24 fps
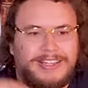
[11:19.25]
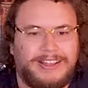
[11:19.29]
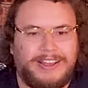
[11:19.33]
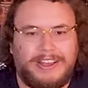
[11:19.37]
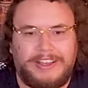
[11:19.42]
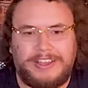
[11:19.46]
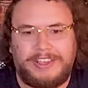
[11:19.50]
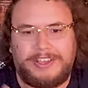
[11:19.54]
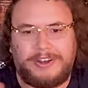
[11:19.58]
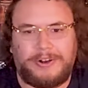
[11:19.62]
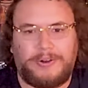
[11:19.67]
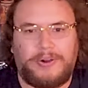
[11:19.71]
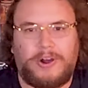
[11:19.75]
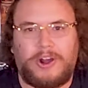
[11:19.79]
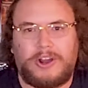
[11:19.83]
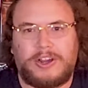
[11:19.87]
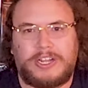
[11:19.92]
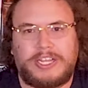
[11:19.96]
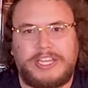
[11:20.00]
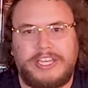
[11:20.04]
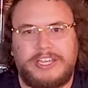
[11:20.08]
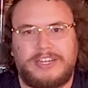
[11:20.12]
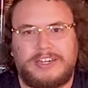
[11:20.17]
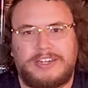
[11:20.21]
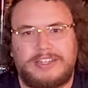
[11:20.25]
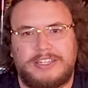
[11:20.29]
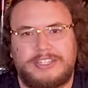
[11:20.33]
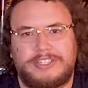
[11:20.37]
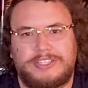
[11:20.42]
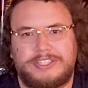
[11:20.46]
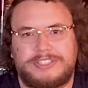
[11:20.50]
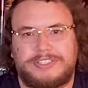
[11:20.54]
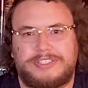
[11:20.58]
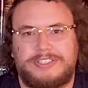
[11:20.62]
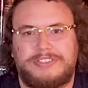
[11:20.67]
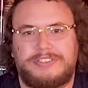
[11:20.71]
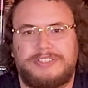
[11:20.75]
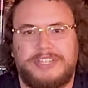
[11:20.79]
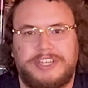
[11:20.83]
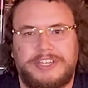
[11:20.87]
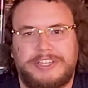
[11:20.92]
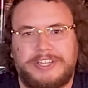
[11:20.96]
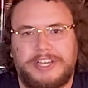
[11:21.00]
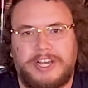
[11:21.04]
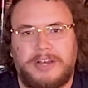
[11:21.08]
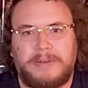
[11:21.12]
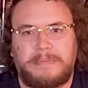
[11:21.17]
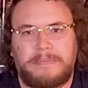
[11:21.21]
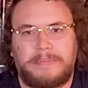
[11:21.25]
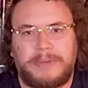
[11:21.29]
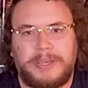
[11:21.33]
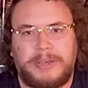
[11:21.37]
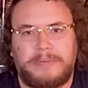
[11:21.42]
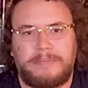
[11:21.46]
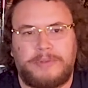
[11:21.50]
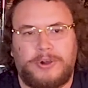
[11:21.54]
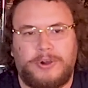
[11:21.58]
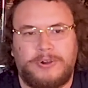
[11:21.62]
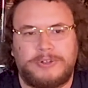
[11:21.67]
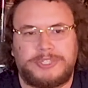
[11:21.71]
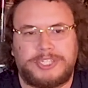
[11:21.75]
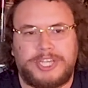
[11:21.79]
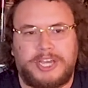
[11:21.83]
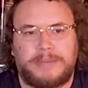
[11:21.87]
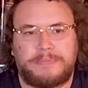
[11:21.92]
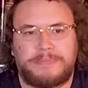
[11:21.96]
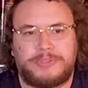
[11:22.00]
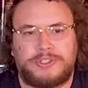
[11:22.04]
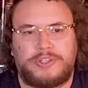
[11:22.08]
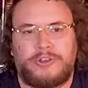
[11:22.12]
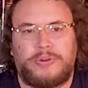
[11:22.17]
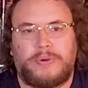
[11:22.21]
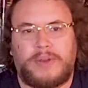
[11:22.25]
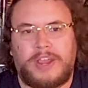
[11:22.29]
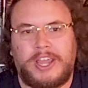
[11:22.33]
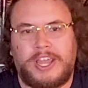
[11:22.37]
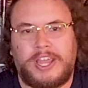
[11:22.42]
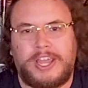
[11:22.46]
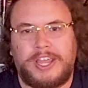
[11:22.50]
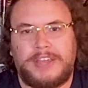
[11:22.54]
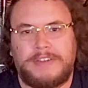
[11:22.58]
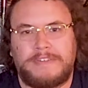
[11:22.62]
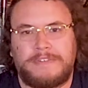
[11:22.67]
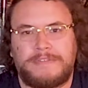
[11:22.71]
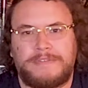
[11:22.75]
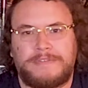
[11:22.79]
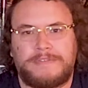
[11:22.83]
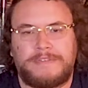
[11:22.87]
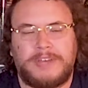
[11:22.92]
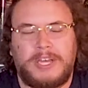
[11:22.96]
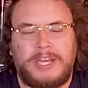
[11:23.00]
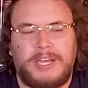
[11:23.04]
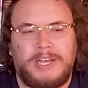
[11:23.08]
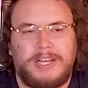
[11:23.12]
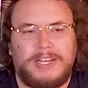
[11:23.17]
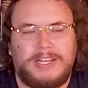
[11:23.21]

You know, archaeologists dig up Imhotep's grave,